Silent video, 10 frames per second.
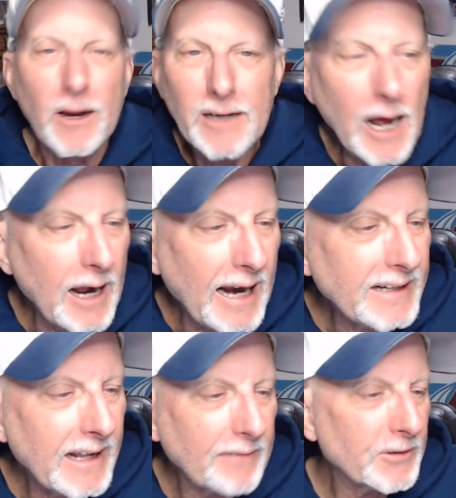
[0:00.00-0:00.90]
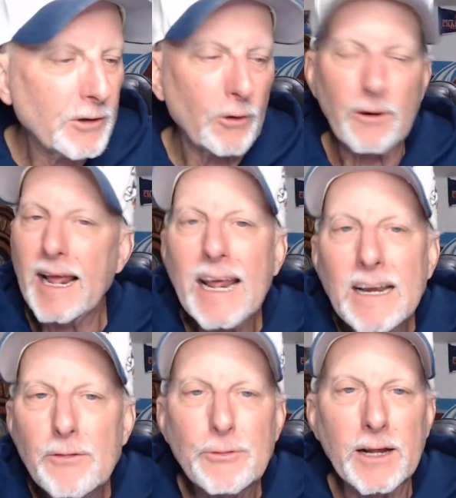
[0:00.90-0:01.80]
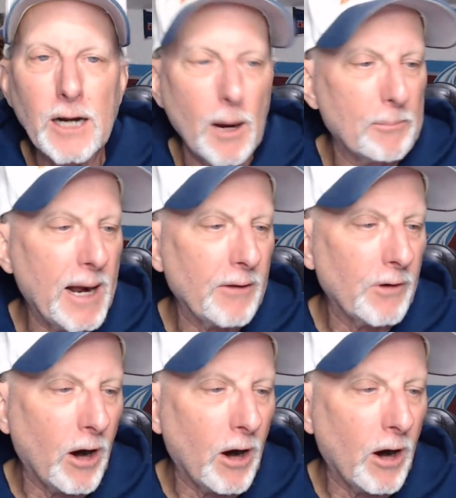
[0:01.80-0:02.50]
Now, I haven't heard anything about